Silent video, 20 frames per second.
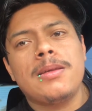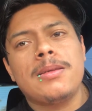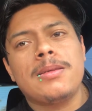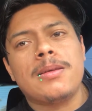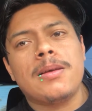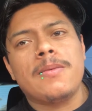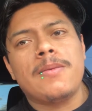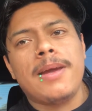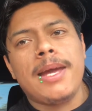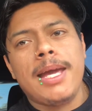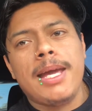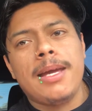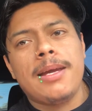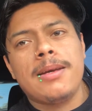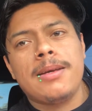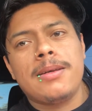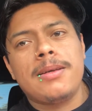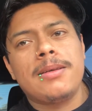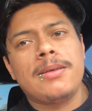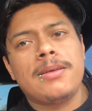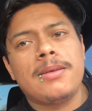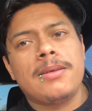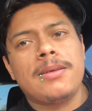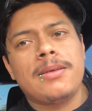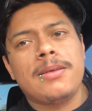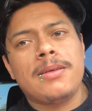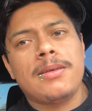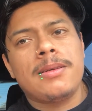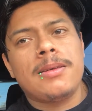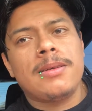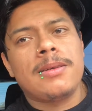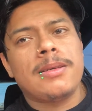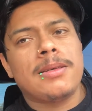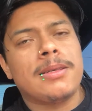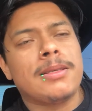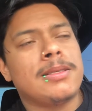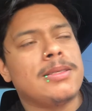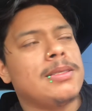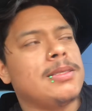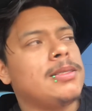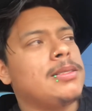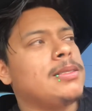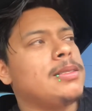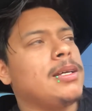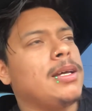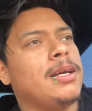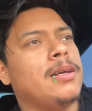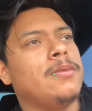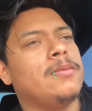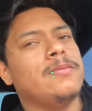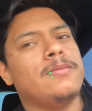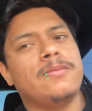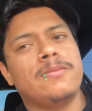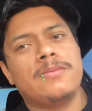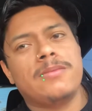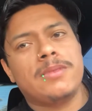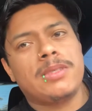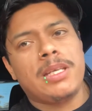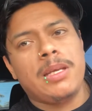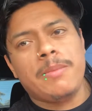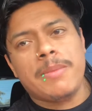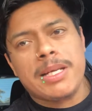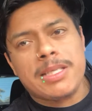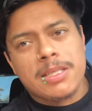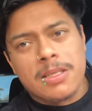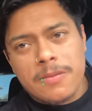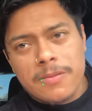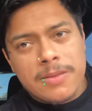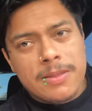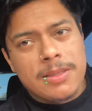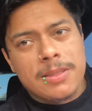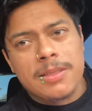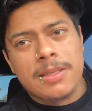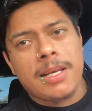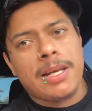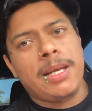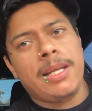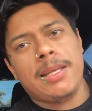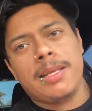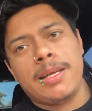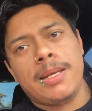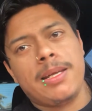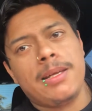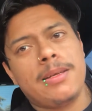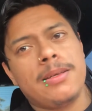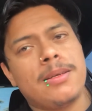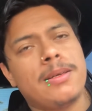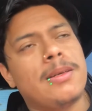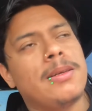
self-hate because I don't see myself as anything.